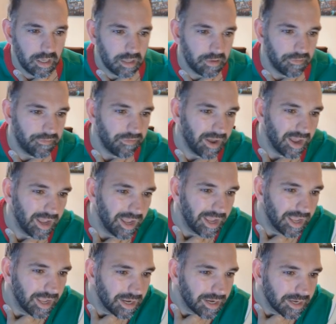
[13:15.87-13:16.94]
to
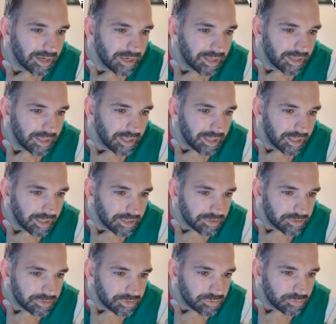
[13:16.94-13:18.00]
find
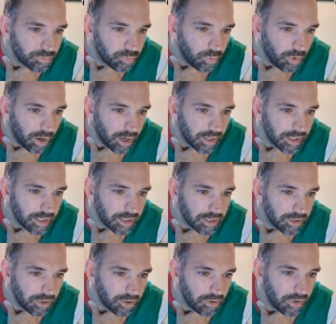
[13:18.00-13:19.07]
this water
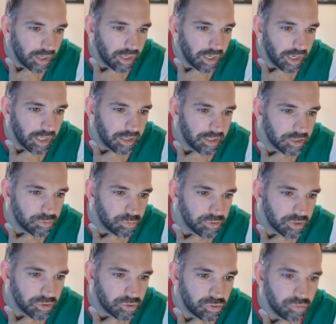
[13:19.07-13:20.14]
heater, and this
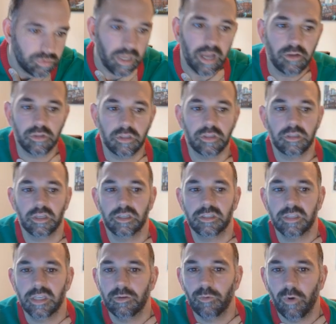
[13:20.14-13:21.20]
was a
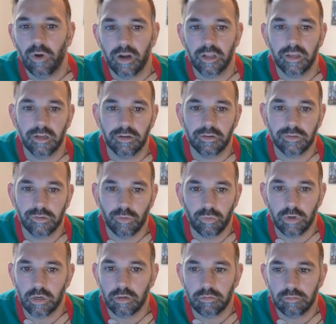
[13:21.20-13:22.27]
2016 water heater, so
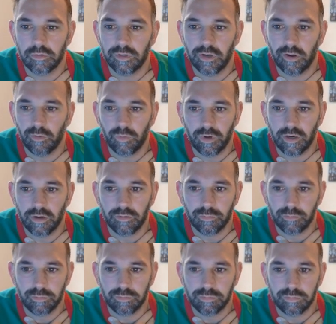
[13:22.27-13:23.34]

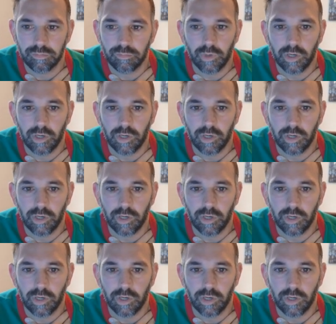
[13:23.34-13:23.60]
we're